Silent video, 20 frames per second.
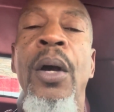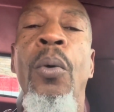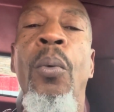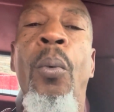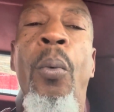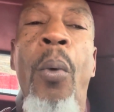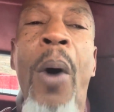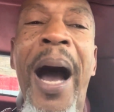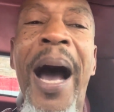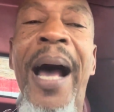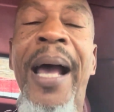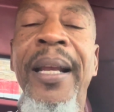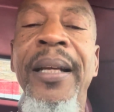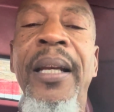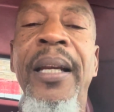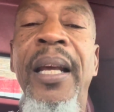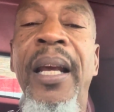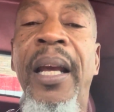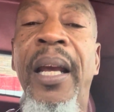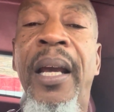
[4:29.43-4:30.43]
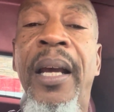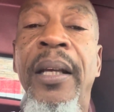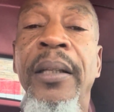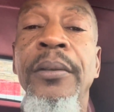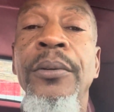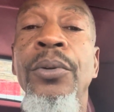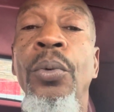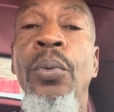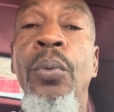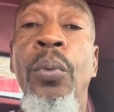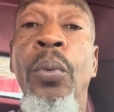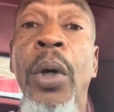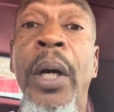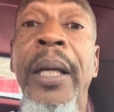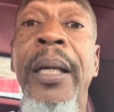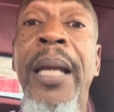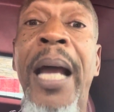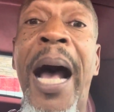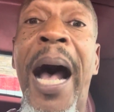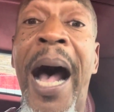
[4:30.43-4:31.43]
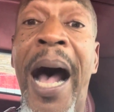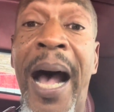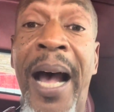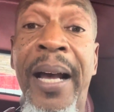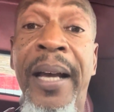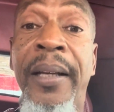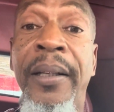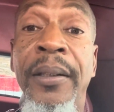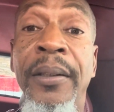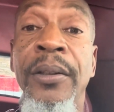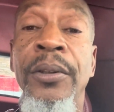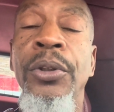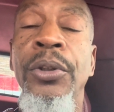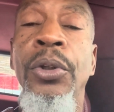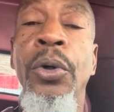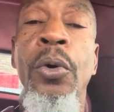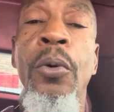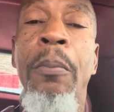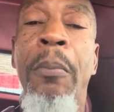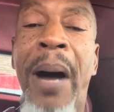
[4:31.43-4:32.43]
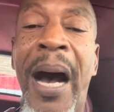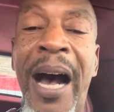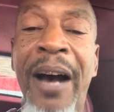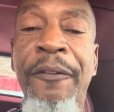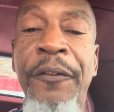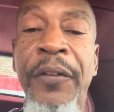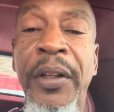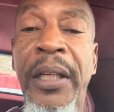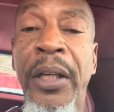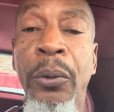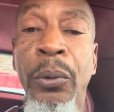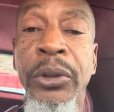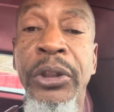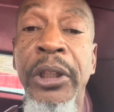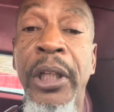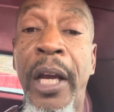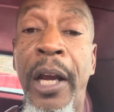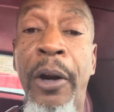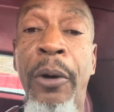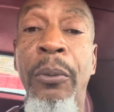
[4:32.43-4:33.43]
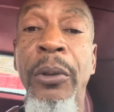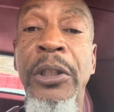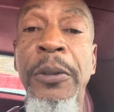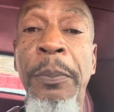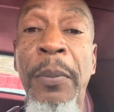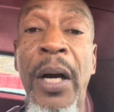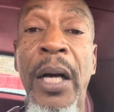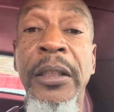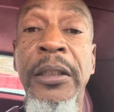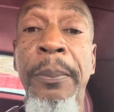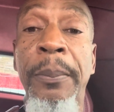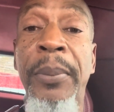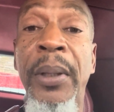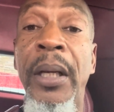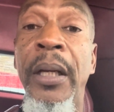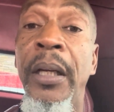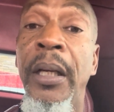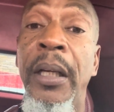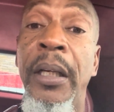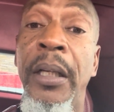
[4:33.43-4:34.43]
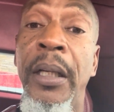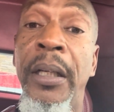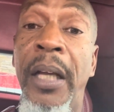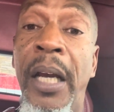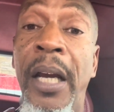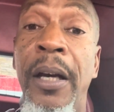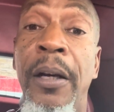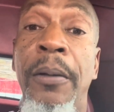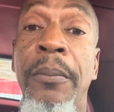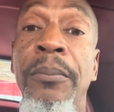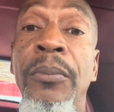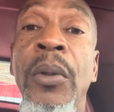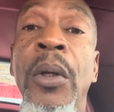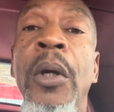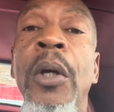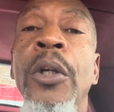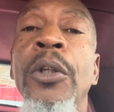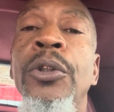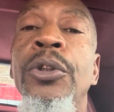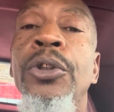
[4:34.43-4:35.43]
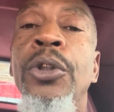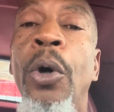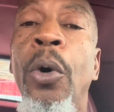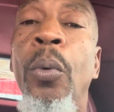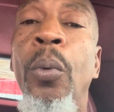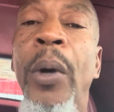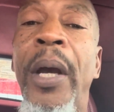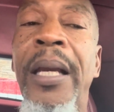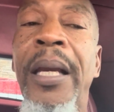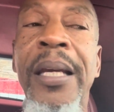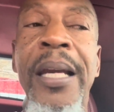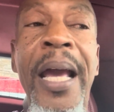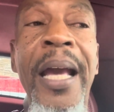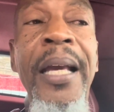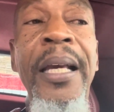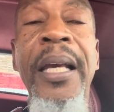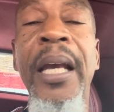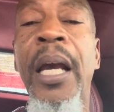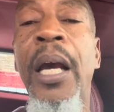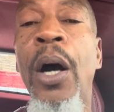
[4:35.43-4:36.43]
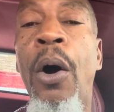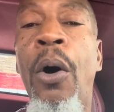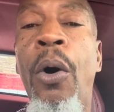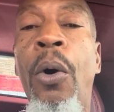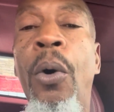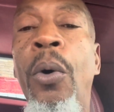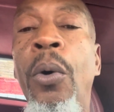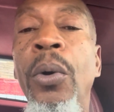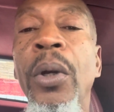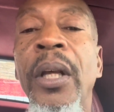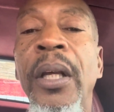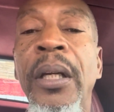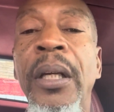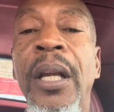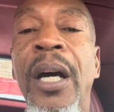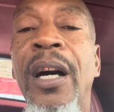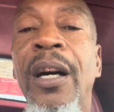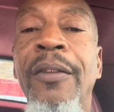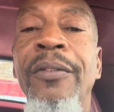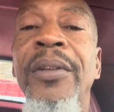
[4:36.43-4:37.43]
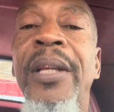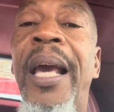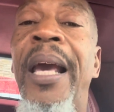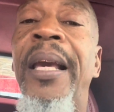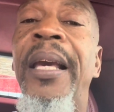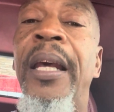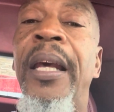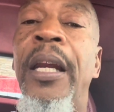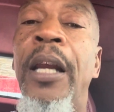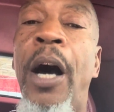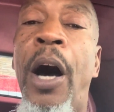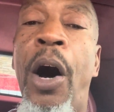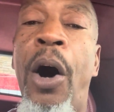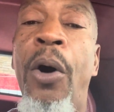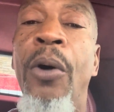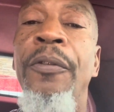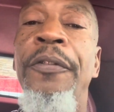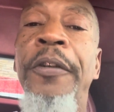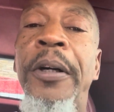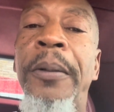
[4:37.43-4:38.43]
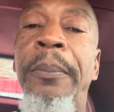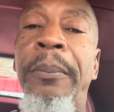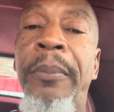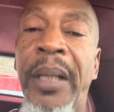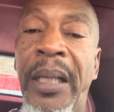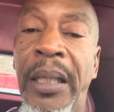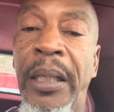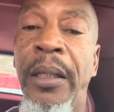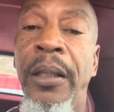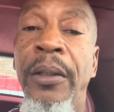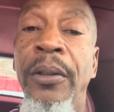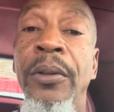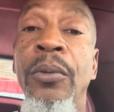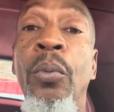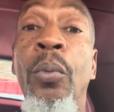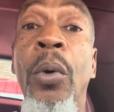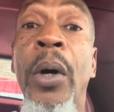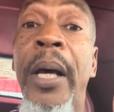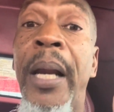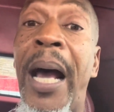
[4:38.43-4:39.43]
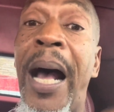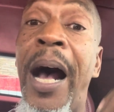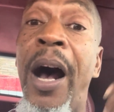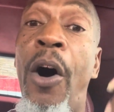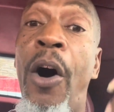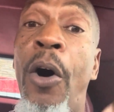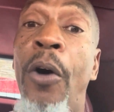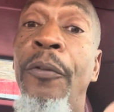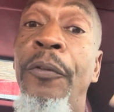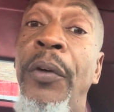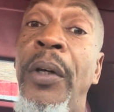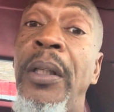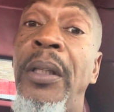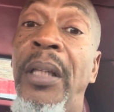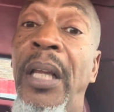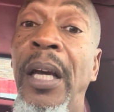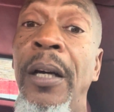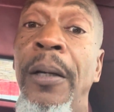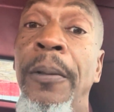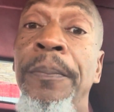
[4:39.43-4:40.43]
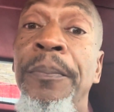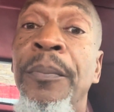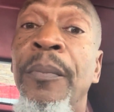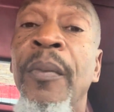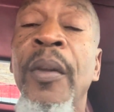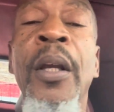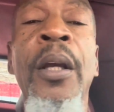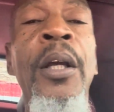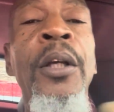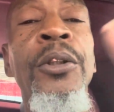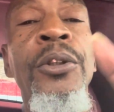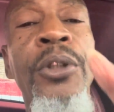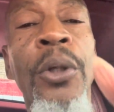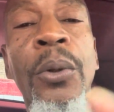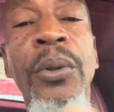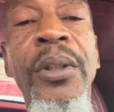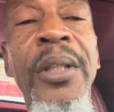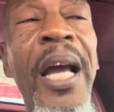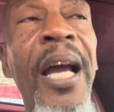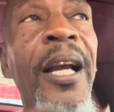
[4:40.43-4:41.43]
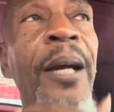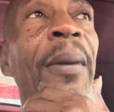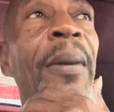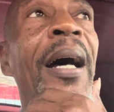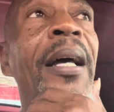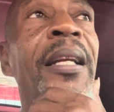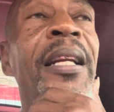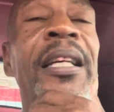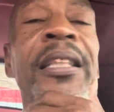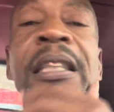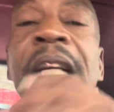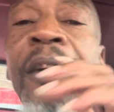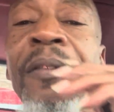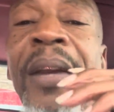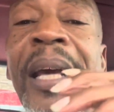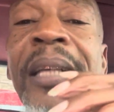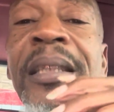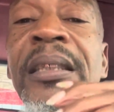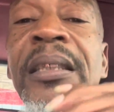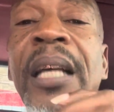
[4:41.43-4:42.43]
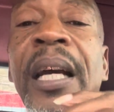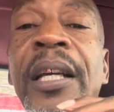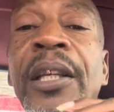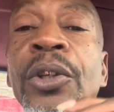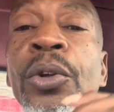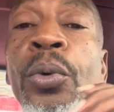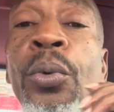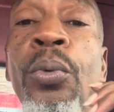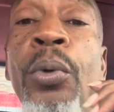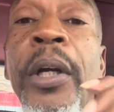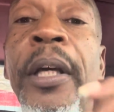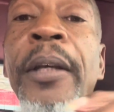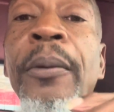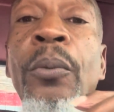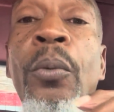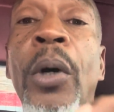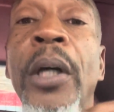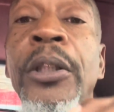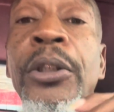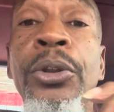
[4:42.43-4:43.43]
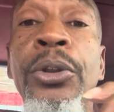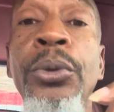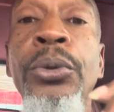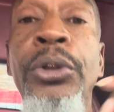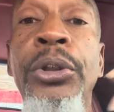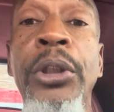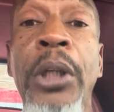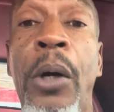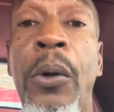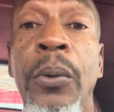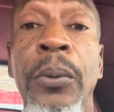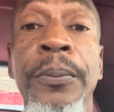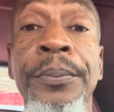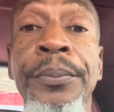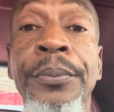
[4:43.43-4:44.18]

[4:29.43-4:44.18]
why then wouldn't I do my fiduciary responsibility to them? So when they get old enough, they can offer me what I offered them. So think about this. If they say you reap what you sow,